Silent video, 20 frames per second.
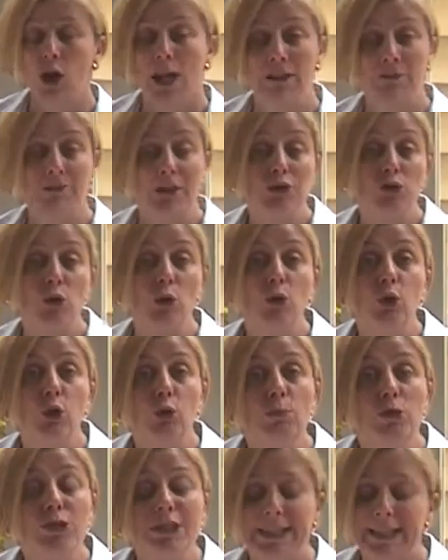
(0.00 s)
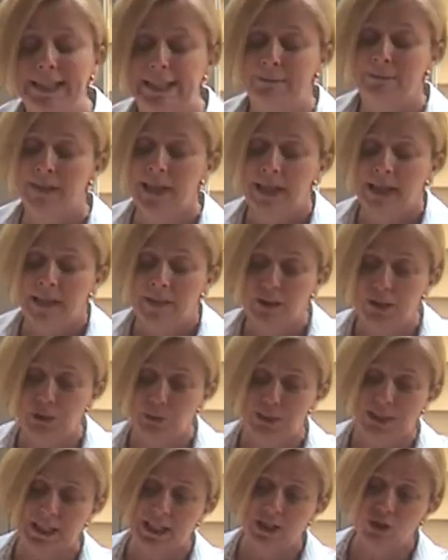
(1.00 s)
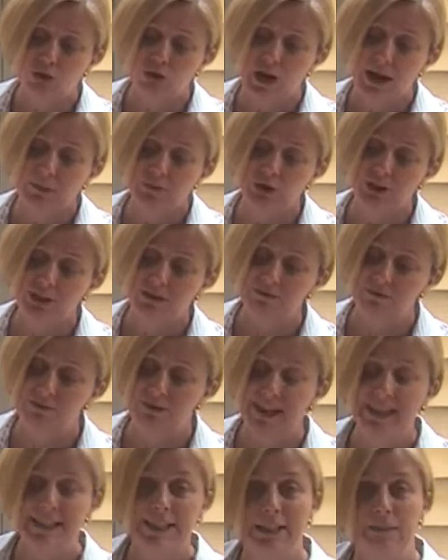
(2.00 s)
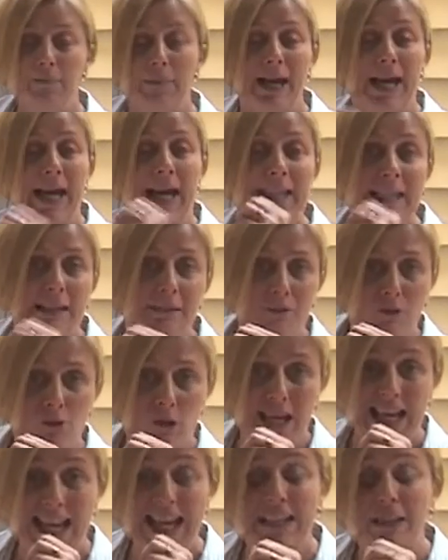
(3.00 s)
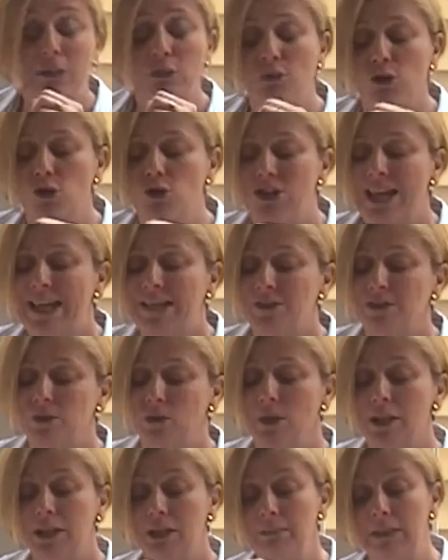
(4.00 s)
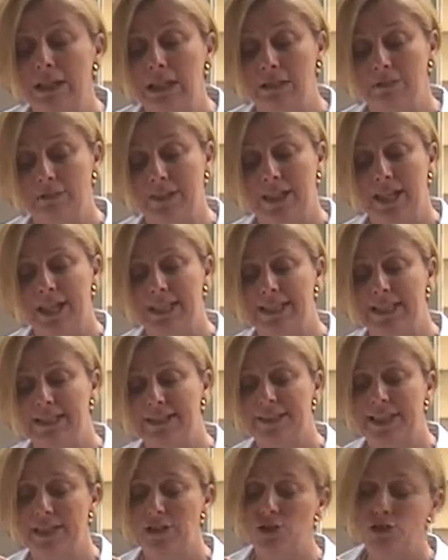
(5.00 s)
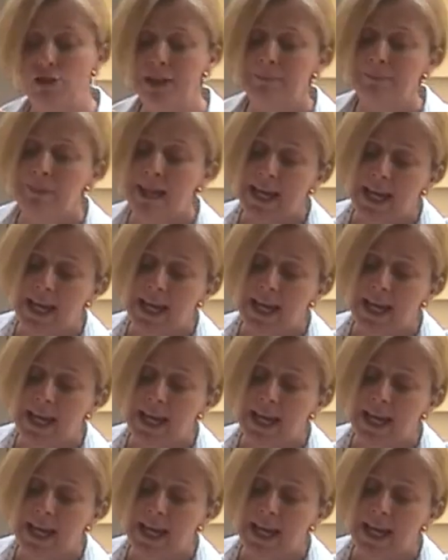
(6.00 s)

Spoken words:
in French called le muselet. This was a contraption invented by Adolphe Jackson in the middle of the 19th century,